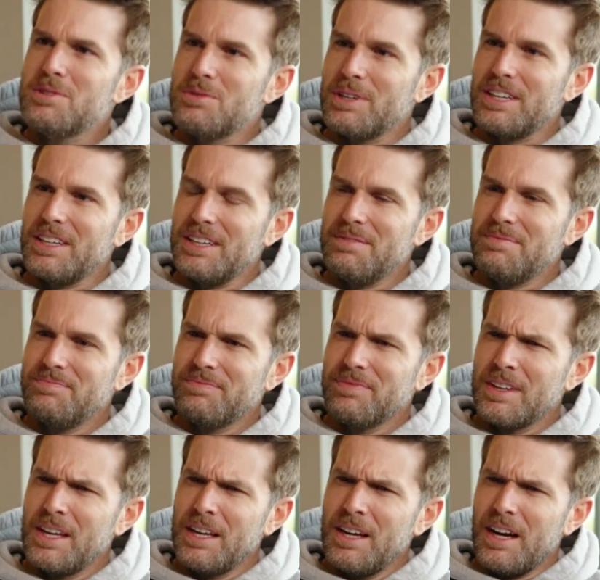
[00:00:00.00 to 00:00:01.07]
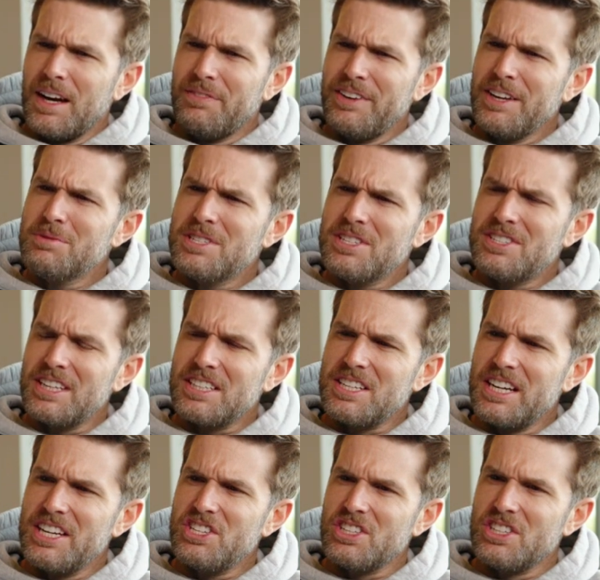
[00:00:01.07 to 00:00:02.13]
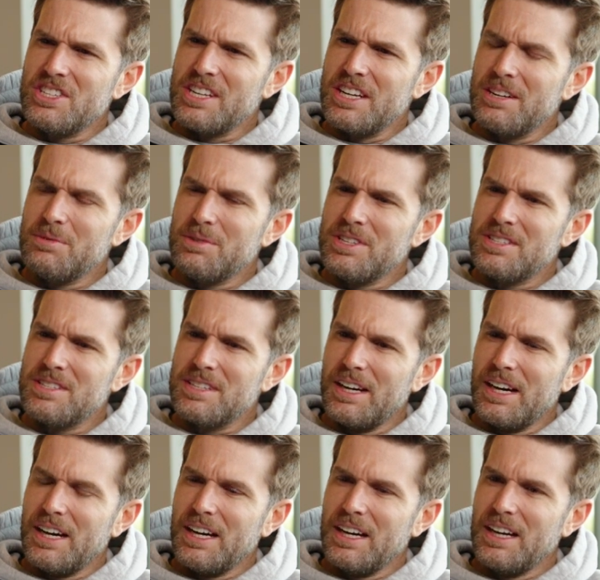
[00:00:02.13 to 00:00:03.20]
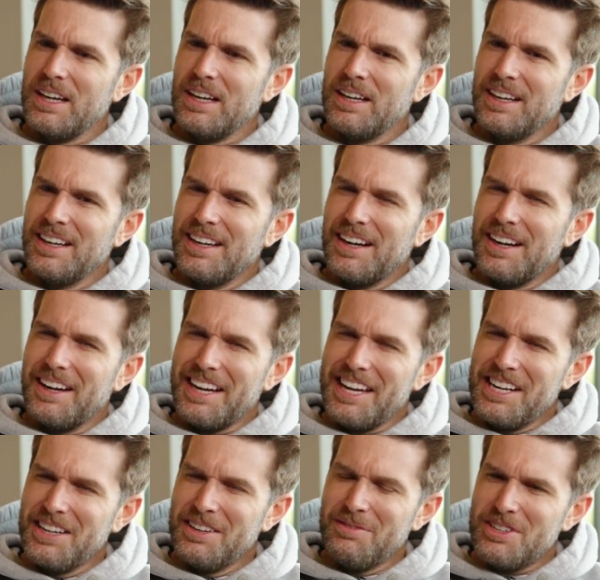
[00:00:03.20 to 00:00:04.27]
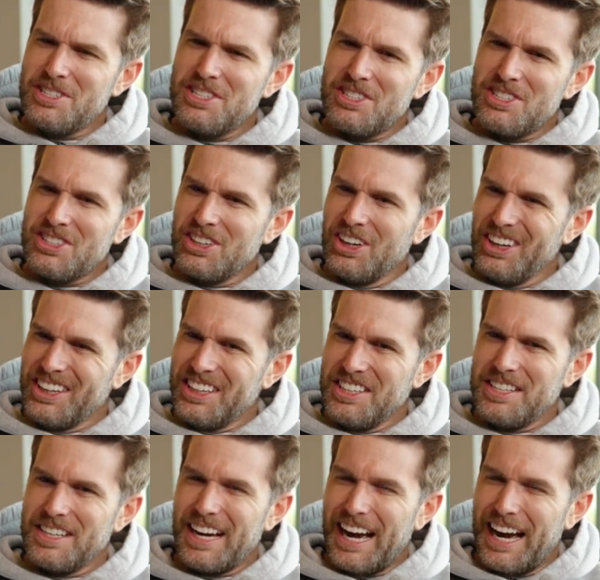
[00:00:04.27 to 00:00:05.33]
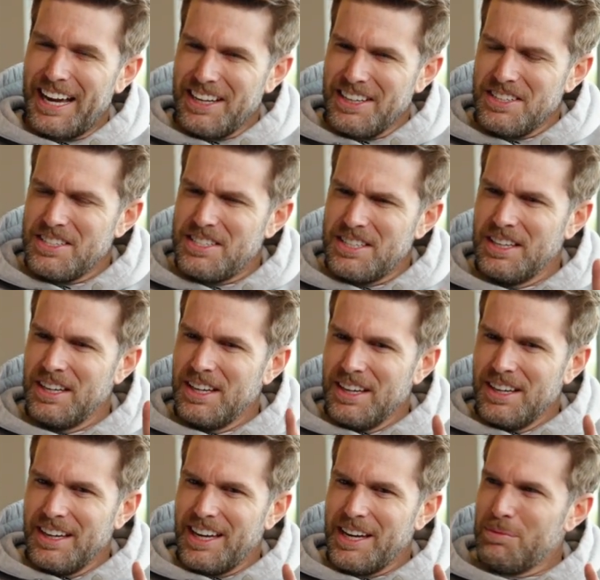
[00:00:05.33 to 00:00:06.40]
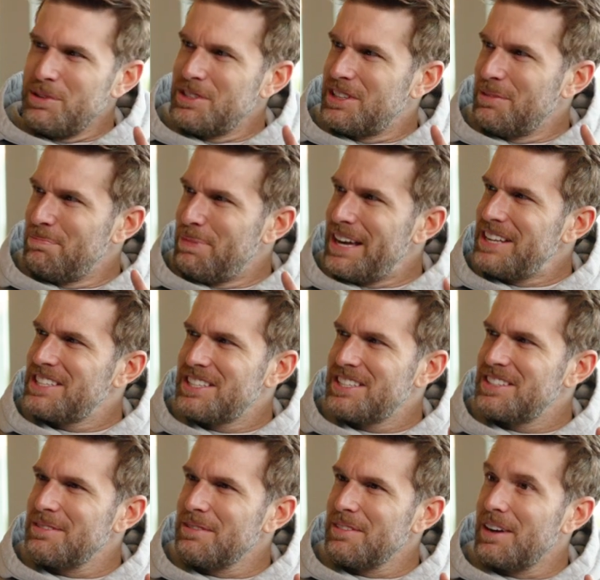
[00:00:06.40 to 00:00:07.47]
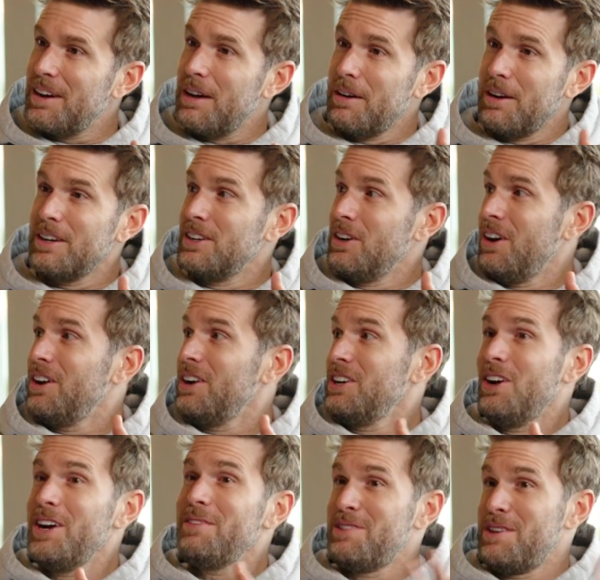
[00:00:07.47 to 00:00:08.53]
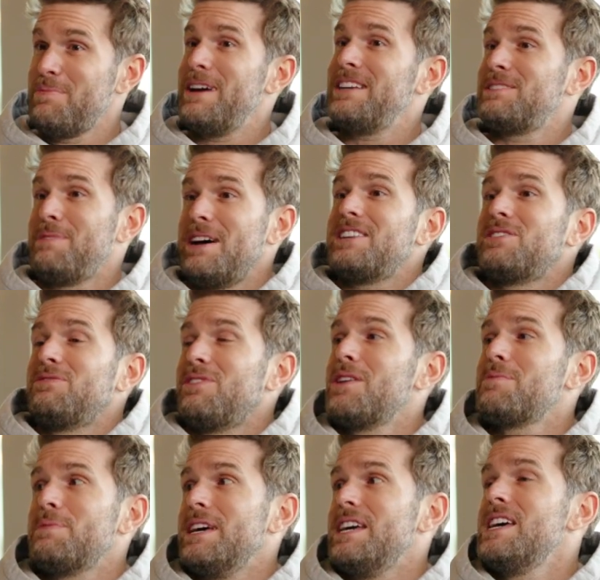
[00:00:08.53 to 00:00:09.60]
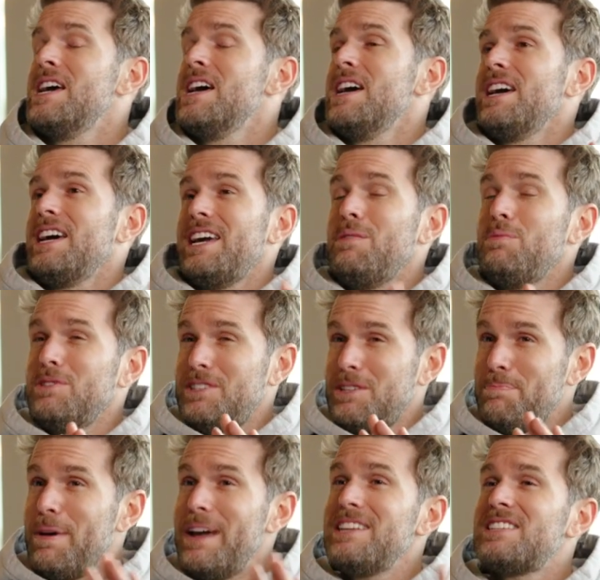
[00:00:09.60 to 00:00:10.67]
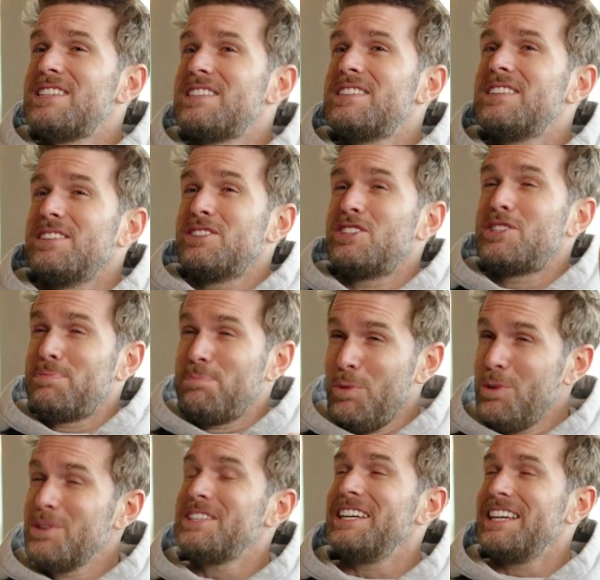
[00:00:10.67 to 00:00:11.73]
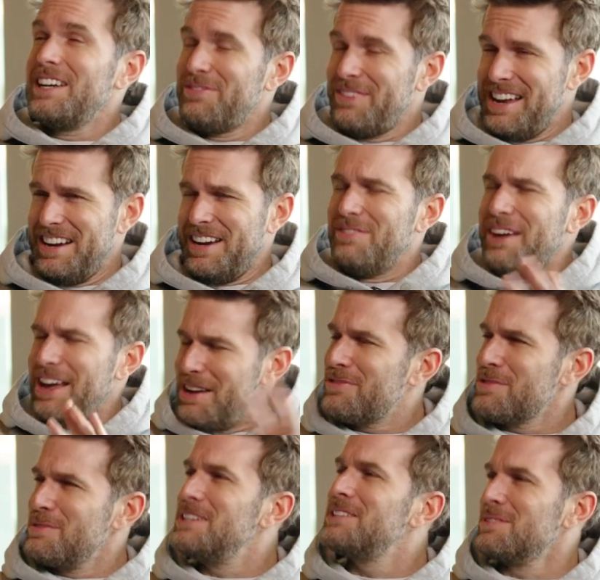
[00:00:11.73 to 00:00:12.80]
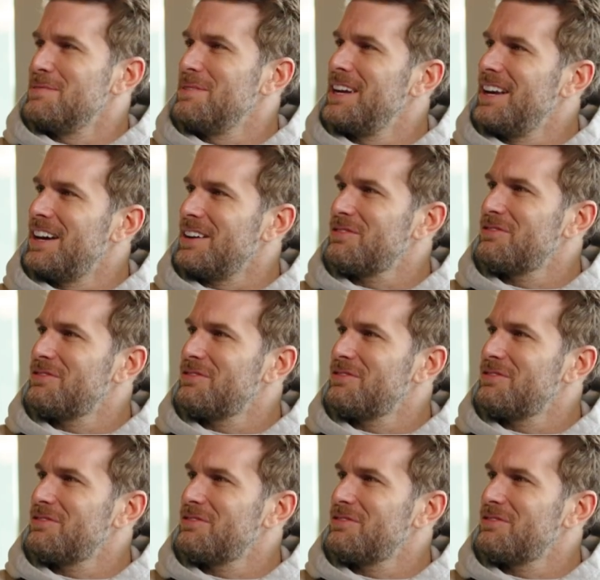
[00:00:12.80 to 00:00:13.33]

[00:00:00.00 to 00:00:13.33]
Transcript: to Twickenham, I think it was the Six Nations, and it was England versus Scotland, and it was the best, not even the best match of rugby, it was the best sporting event I've ever been to in my life.